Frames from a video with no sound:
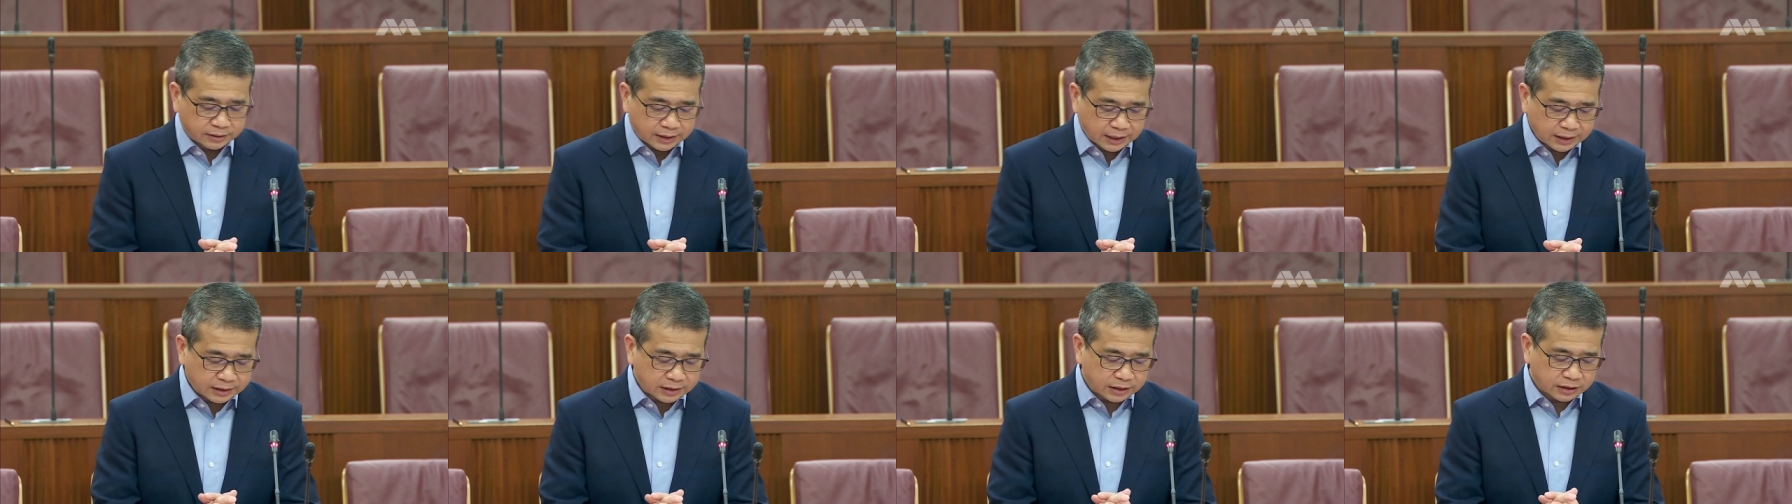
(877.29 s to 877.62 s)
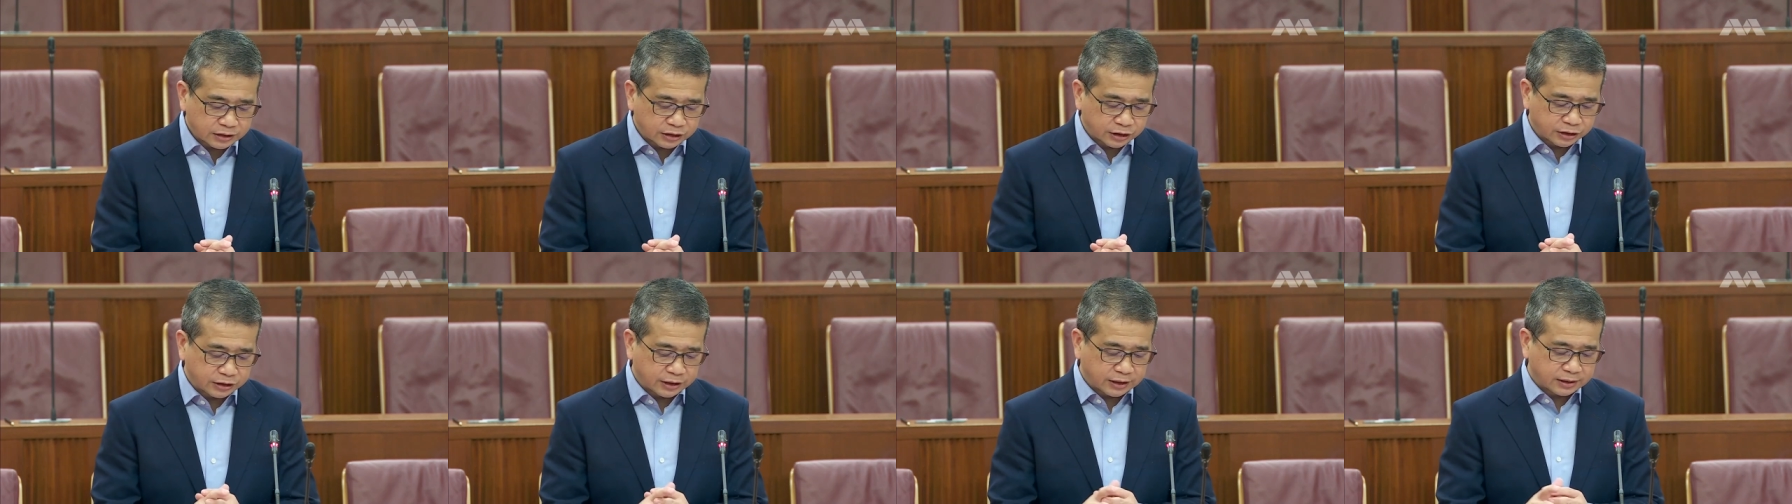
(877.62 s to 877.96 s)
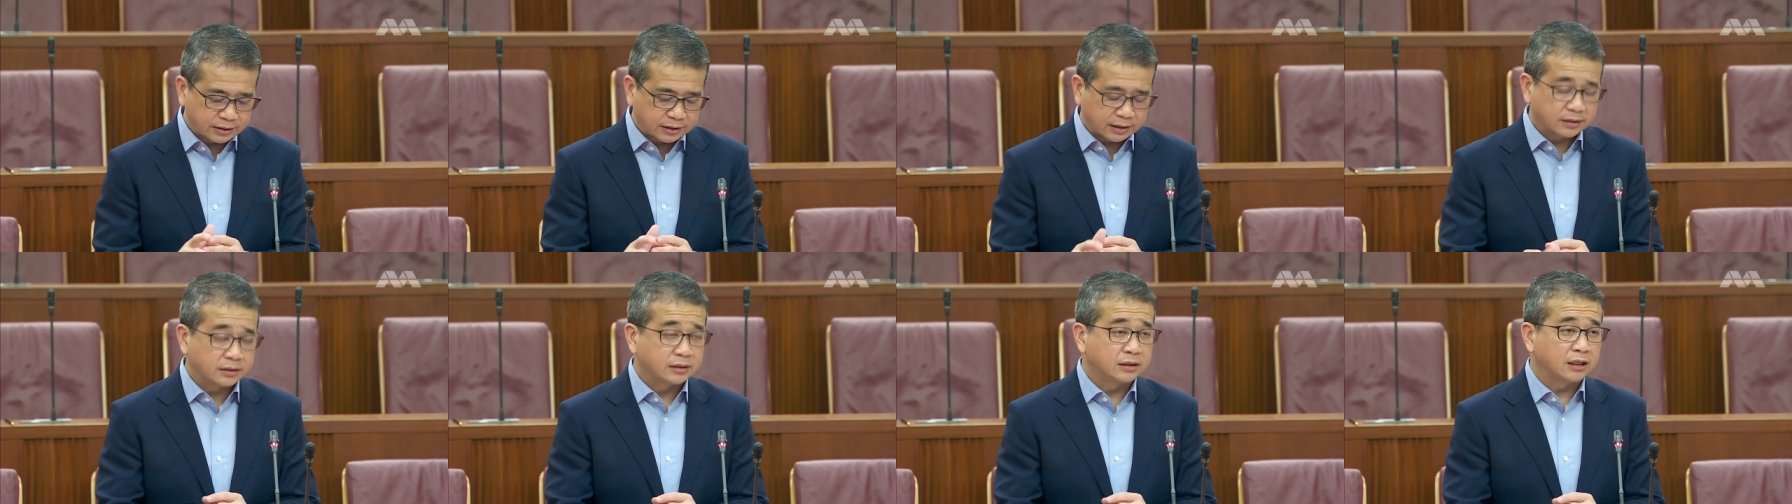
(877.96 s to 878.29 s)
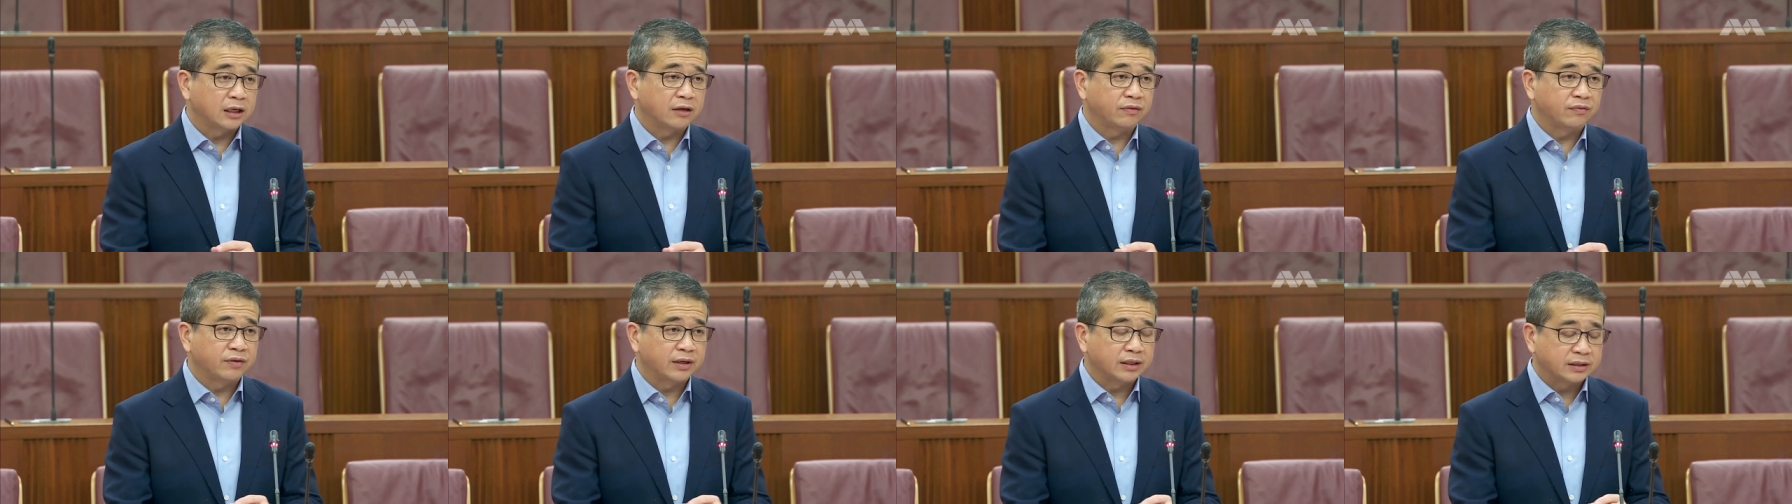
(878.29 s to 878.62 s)
data suggests that
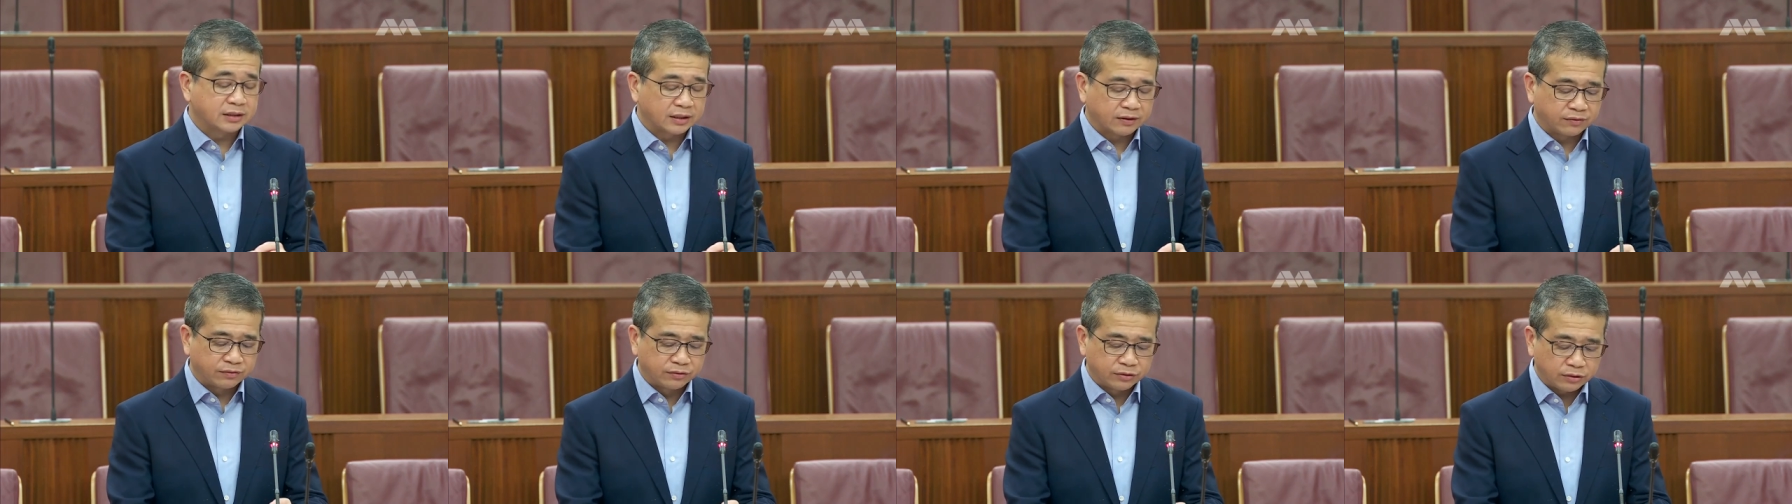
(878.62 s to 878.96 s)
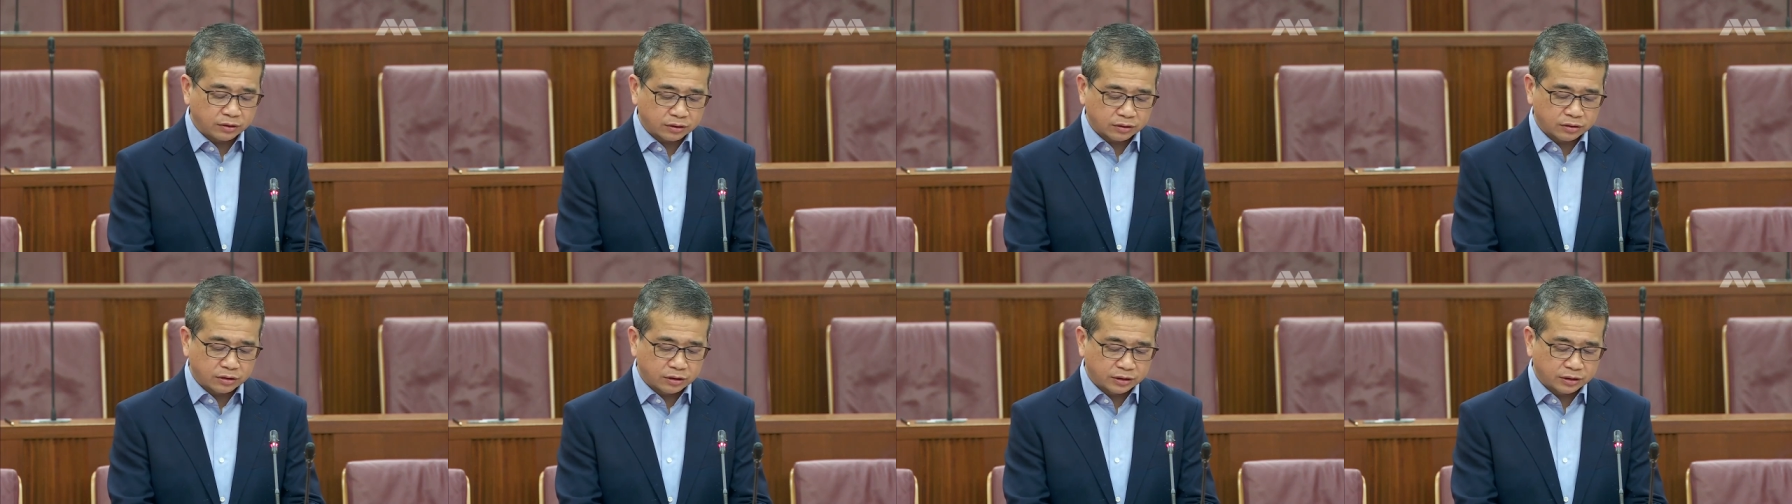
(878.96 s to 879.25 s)
CFAs have not